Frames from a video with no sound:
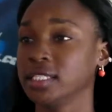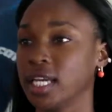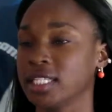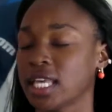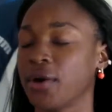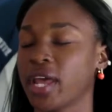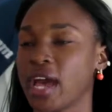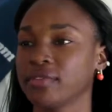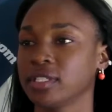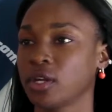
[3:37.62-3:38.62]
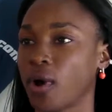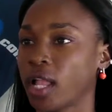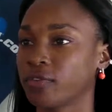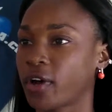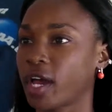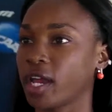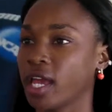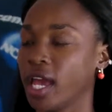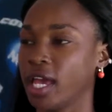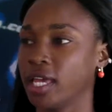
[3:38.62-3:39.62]
Yes, I would have to qualify,
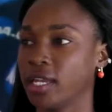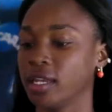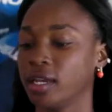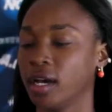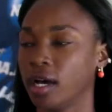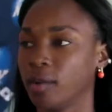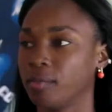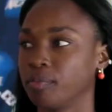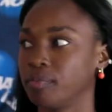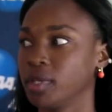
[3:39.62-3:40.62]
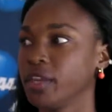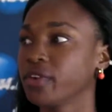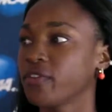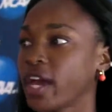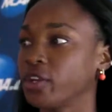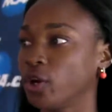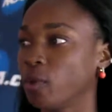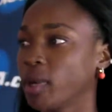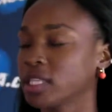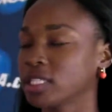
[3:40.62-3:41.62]
and um, even if I
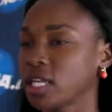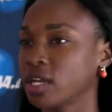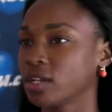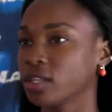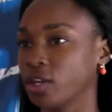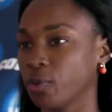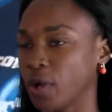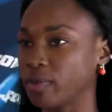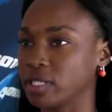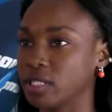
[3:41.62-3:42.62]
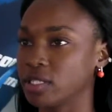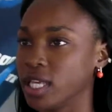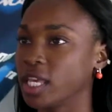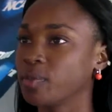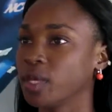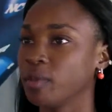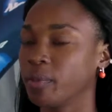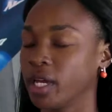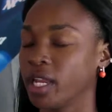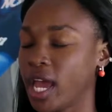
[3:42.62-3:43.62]
don't make the standard, they'll probably still take me.
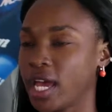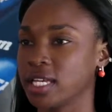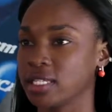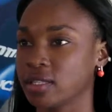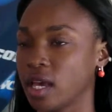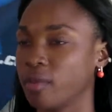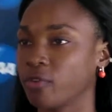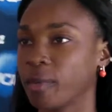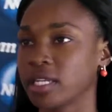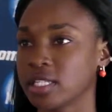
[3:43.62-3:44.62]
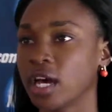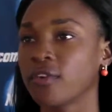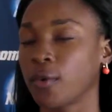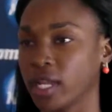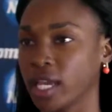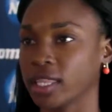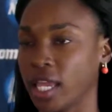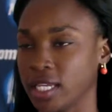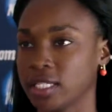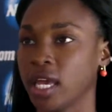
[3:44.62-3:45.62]
But as um, for myself, I want to get the
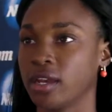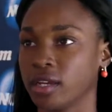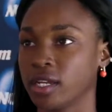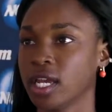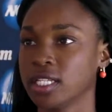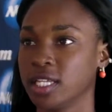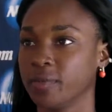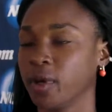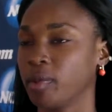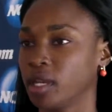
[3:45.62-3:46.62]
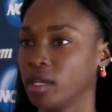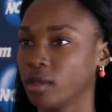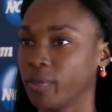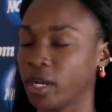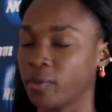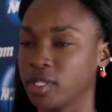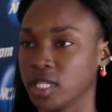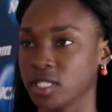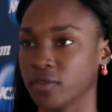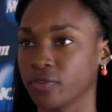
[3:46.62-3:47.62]
A standard to put me in a better
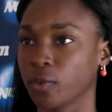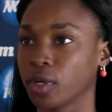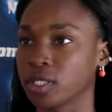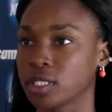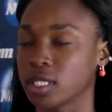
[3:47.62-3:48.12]
position for worlds.